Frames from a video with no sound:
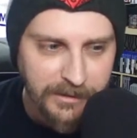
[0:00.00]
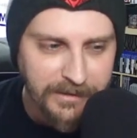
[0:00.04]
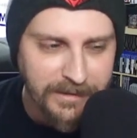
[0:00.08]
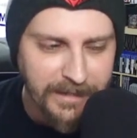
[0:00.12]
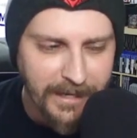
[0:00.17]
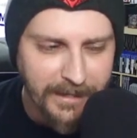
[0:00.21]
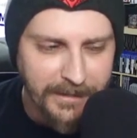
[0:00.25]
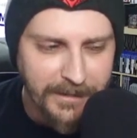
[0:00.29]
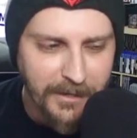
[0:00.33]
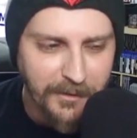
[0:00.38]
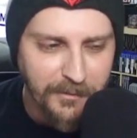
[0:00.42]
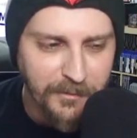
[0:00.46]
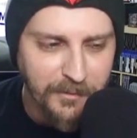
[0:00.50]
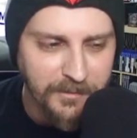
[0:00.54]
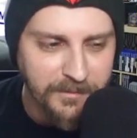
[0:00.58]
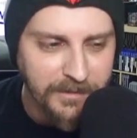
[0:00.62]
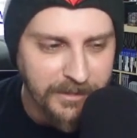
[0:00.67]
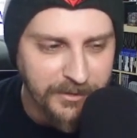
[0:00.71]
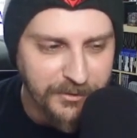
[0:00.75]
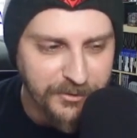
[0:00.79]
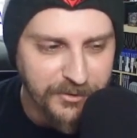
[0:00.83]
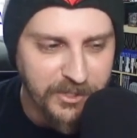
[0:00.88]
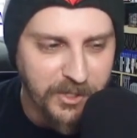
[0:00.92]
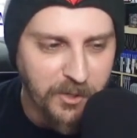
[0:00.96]
Yeah, now
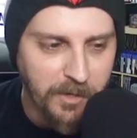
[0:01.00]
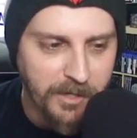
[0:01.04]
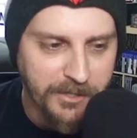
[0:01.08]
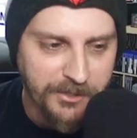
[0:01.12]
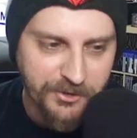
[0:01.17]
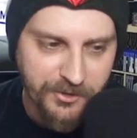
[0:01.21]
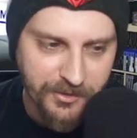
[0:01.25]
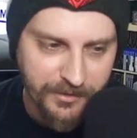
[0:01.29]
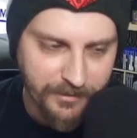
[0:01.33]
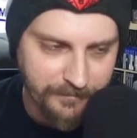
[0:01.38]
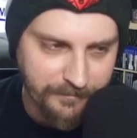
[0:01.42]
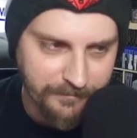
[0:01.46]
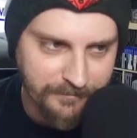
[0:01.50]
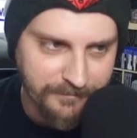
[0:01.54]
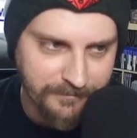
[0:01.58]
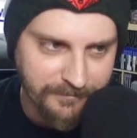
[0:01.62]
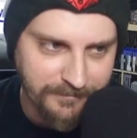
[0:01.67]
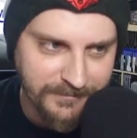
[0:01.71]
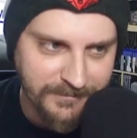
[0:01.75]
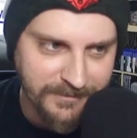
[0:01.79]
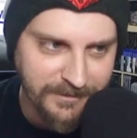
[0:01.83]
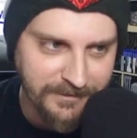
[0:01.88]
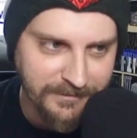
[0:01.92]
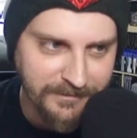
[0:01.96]
here's the question.
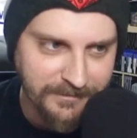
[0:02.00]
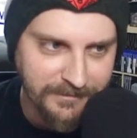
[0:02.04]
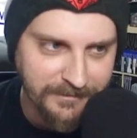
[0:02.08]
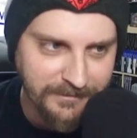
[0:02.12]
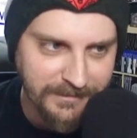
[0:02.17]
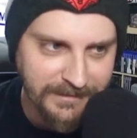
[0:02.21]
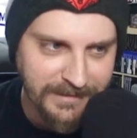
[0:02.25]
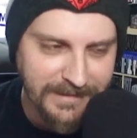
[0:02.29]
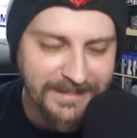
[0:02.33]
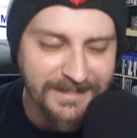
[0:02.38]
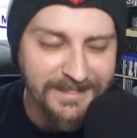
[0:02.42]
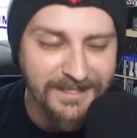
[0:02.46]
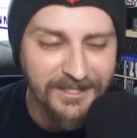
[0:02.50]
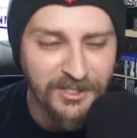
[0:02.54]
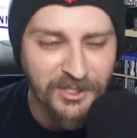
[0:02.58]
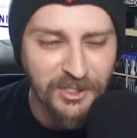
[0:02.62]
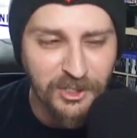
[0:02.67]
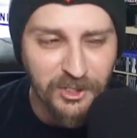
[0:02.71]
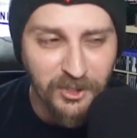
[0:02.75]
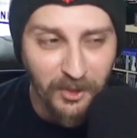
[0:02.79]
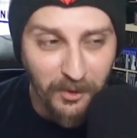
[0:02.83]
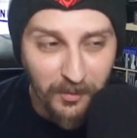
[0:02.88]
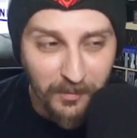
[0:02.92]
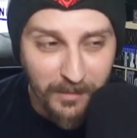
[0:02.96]
Is it
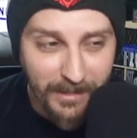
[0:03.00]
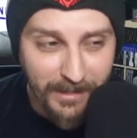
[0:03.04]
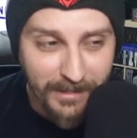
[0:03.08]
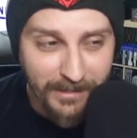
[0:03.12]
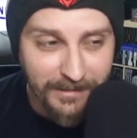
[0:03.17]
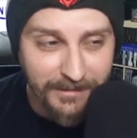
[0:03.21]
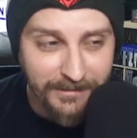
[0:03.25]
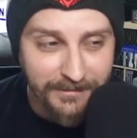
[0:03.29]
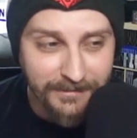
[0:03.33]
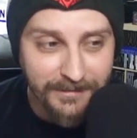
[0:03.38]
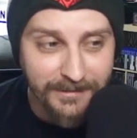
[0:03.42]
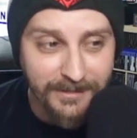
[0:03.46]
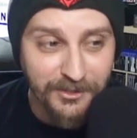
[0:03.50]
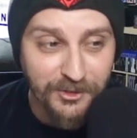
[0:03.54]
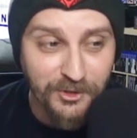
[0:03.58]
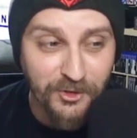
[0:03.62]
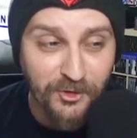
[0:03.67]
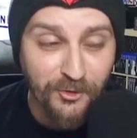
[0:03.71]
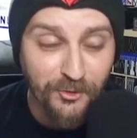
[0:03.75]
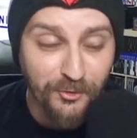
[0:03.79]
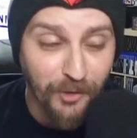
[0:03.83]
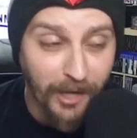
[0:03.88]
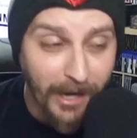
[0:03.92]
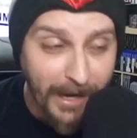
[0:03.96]
so bad that it's
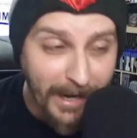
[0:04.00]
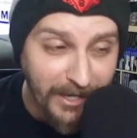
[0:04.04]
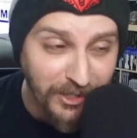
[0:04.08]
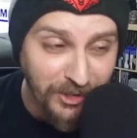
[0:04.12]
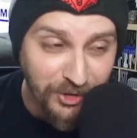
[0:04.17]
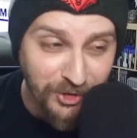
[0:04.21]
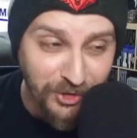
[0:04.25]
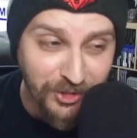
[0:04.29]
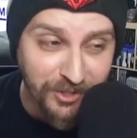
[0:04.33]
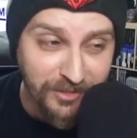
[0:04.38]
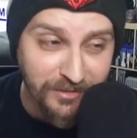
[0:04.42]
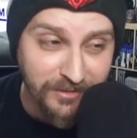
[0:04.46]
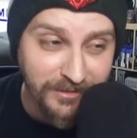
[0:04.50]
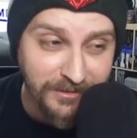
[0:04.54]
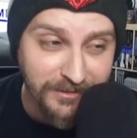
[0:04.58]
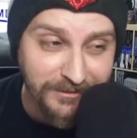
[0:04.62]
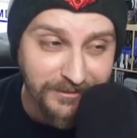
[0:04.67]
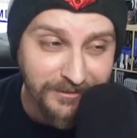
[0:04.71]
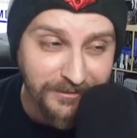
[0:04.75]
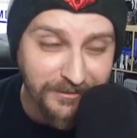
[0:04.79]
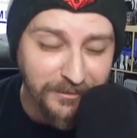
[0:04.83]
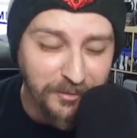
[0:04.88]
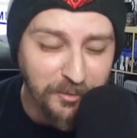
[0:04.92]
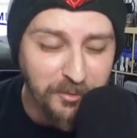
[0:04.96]
trash,
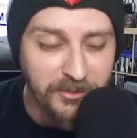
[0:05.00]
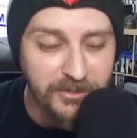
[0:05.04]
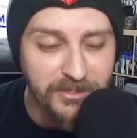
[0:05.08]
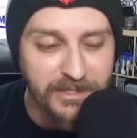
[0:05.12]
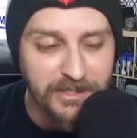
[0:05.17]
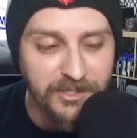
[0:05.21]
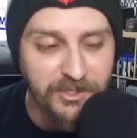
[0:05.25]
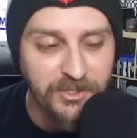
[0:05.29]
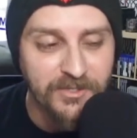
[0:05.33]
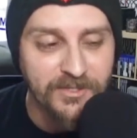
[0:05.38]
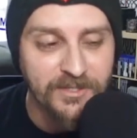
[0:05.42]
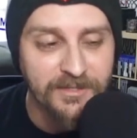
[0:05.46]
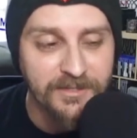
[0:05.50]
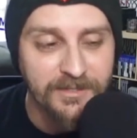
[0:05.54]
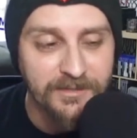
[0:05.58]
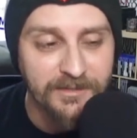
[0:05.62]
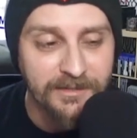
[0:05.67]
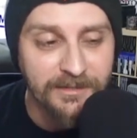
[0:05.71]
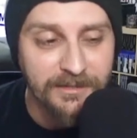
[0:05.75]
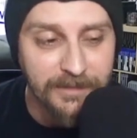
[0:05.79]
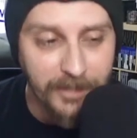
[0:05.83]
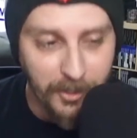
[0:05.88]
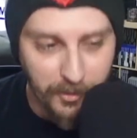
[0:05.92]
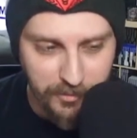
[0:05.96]
or is it just
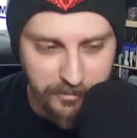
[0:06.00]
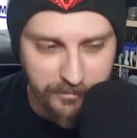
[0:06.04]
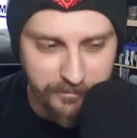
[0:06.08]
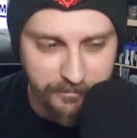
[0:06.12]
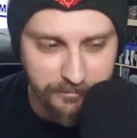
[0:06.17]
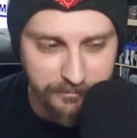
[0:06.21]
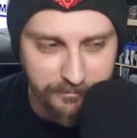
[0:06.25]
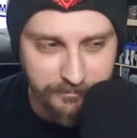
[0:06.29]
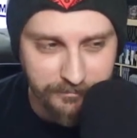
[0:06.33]
low?